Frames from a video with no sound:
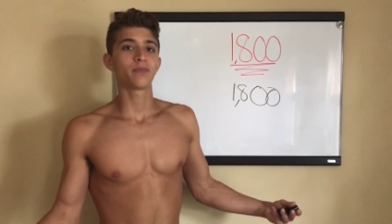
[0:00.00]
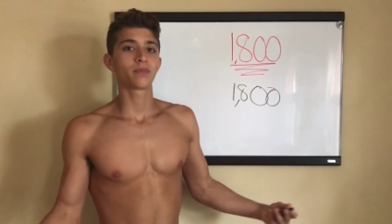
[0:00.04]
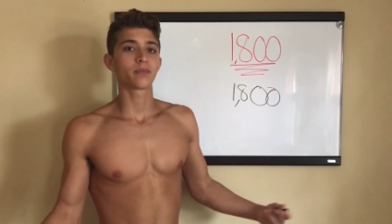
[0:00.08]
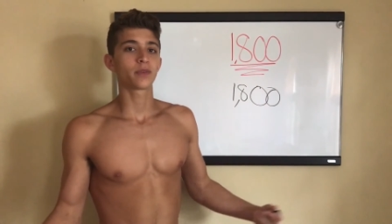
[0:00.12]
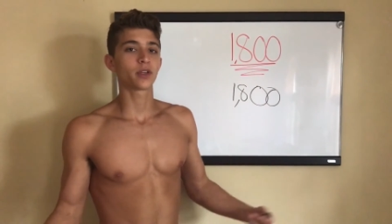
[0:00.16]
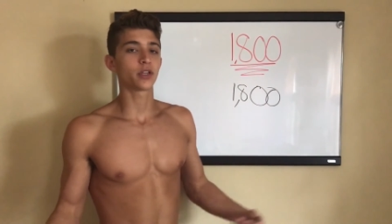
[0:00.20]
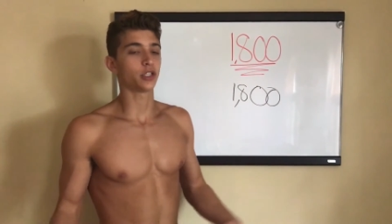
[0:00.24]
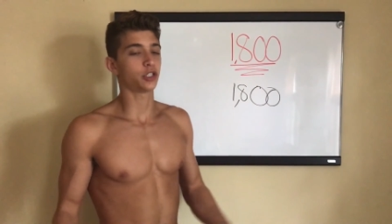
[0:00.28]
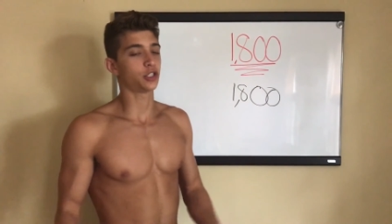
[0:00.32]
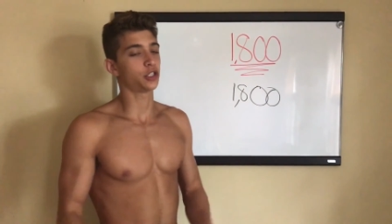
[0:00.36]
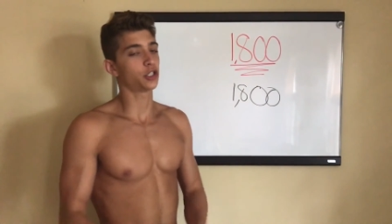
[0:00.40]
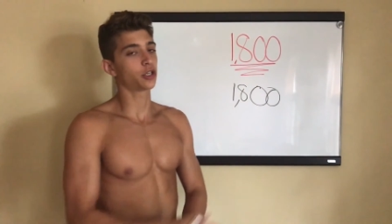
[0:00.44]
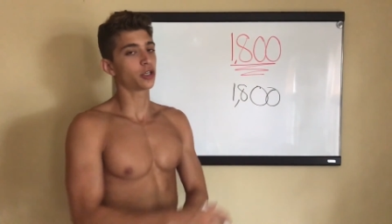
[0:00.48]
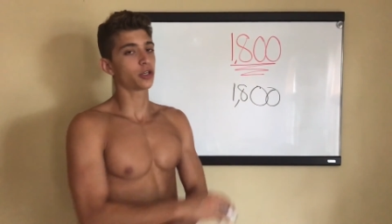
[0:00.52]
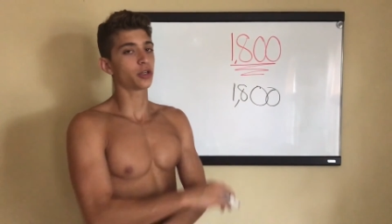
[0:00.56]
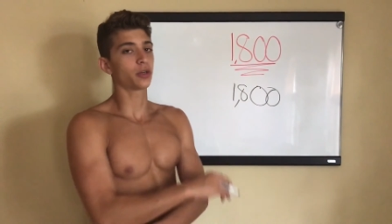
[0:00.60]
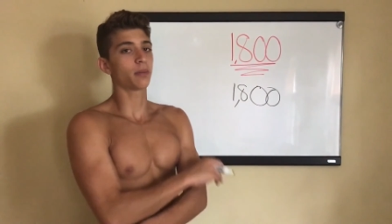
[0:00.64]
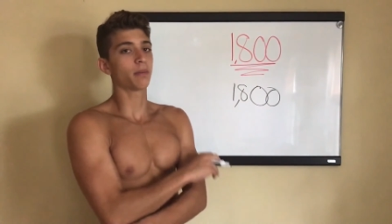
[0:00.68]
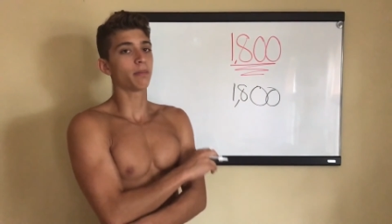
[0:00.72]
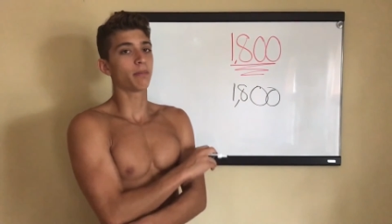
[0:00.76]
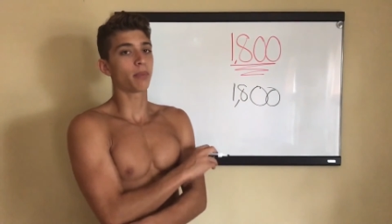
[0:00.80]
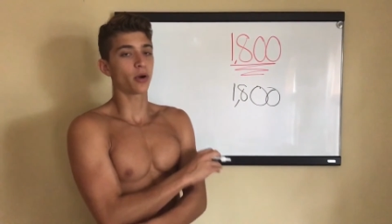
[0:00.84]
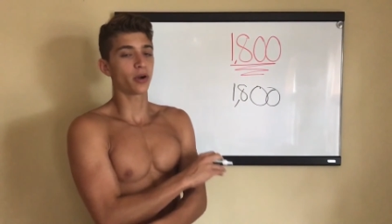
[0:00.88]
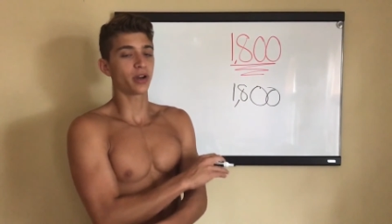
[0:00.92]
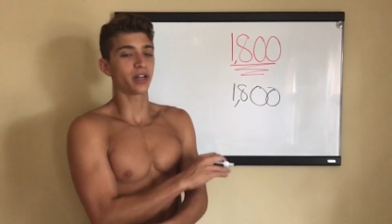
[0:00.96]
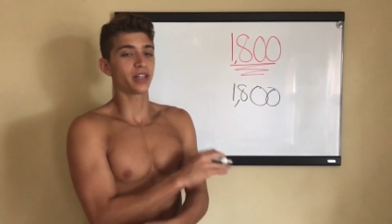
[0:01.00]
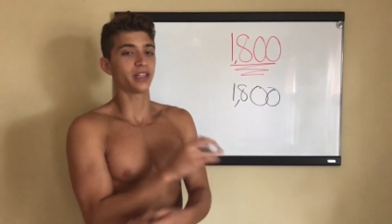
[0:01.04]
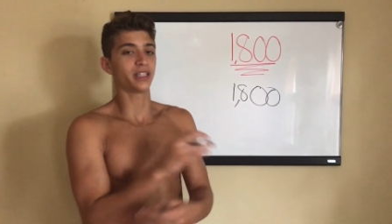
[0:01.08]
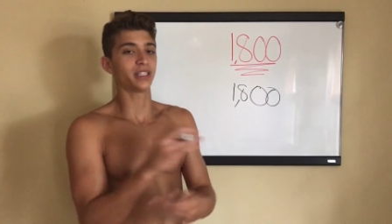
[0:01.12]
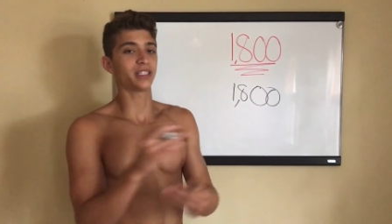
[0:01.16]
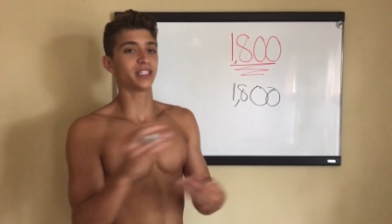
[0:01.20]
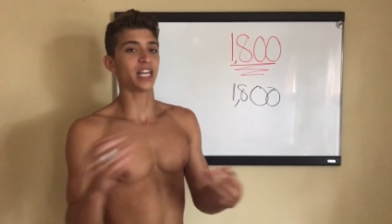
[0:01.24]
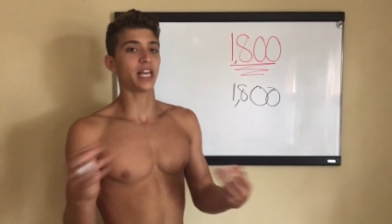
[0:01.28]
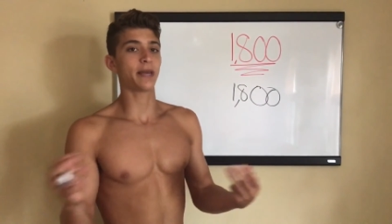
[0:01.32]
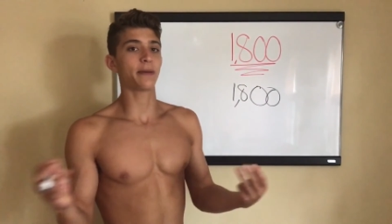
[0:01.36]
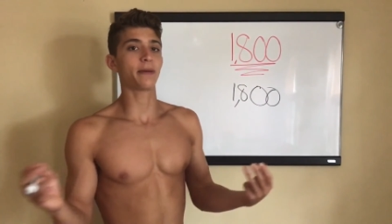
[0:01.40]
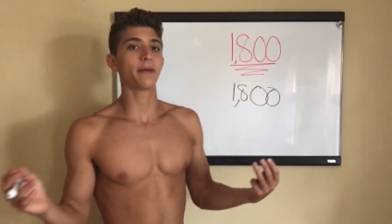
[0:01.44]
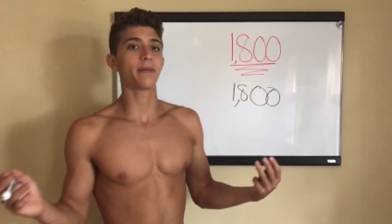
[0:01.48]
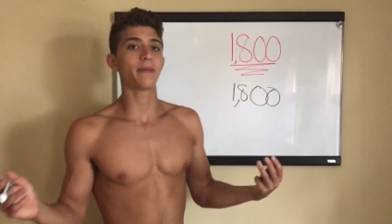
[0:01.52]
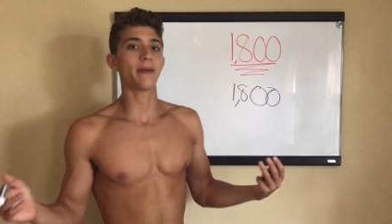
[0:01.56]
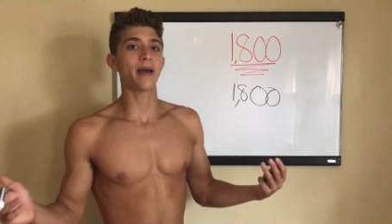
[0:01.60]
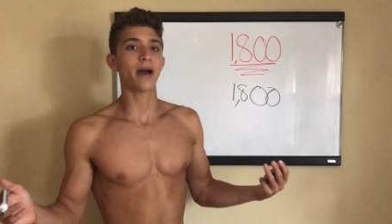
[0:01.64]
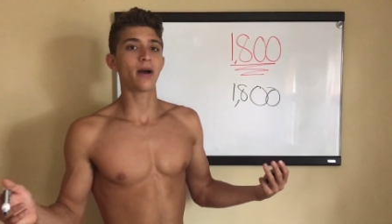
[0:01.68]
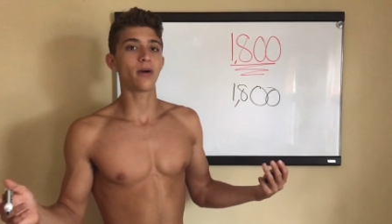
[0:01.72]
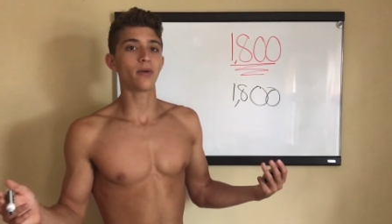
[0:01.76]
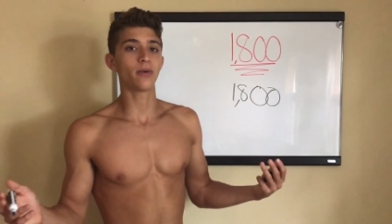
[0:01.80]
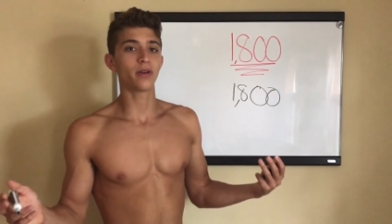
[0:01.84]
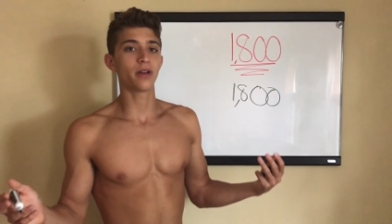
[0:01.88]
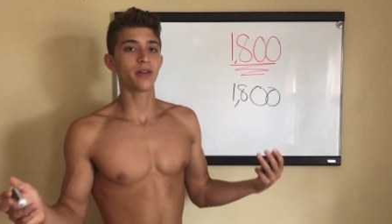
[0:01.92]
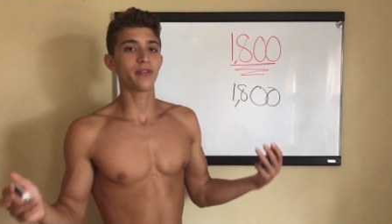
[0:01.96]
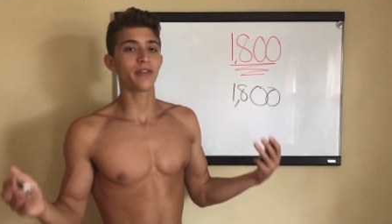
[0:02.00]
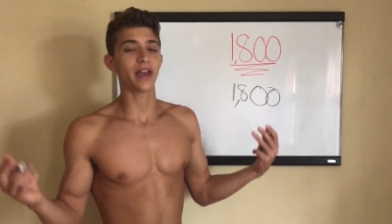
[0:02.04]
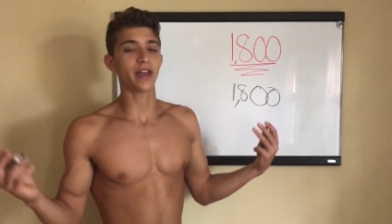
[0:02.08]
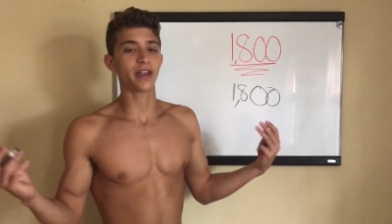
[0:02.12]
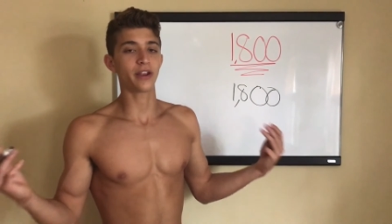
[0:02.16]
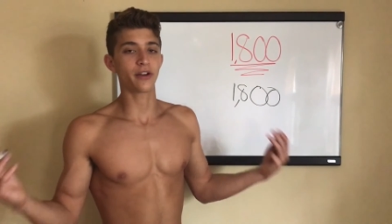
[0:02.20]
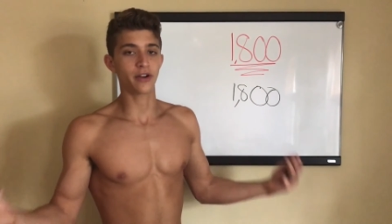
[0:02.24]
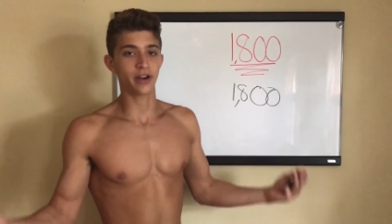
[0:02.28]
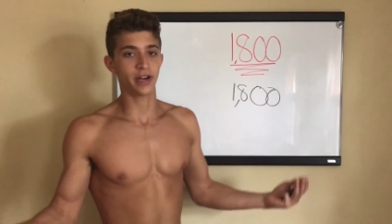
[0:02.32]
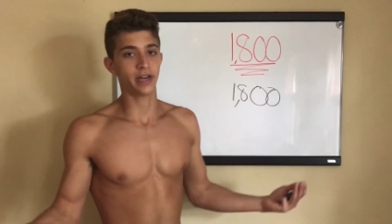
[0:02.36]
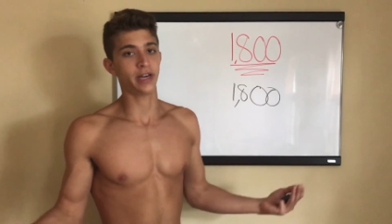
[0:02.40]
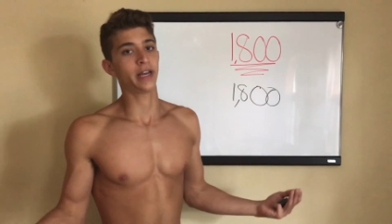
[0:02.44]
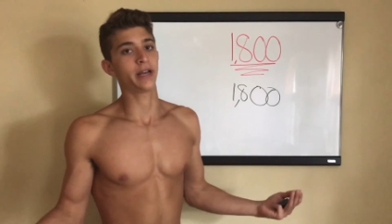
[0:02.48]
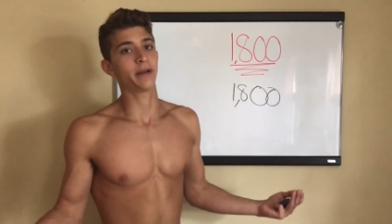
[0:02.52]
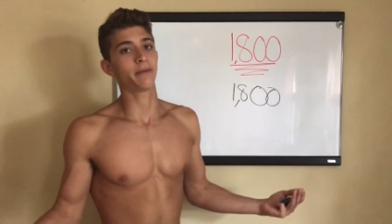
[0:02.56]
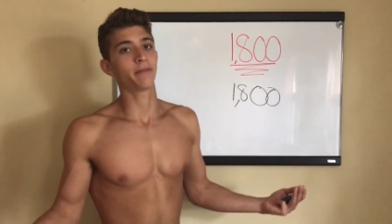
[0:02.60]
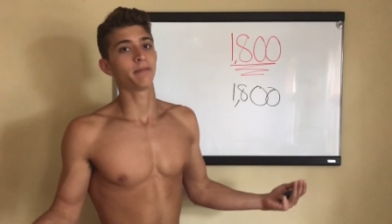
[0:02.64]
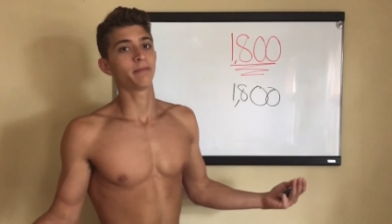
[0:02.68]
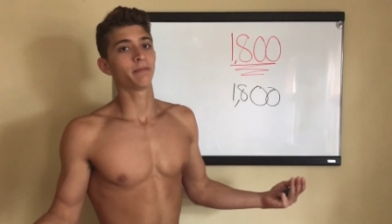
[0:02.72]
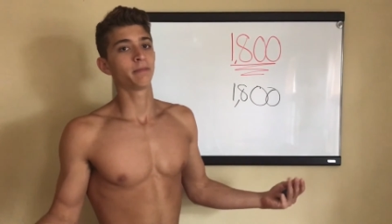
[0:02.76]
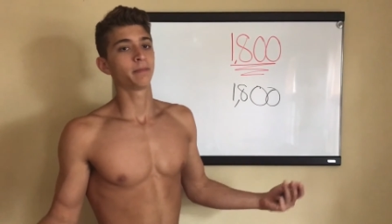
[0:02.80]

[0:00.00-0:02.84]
because you're burning the same amount that you're eating.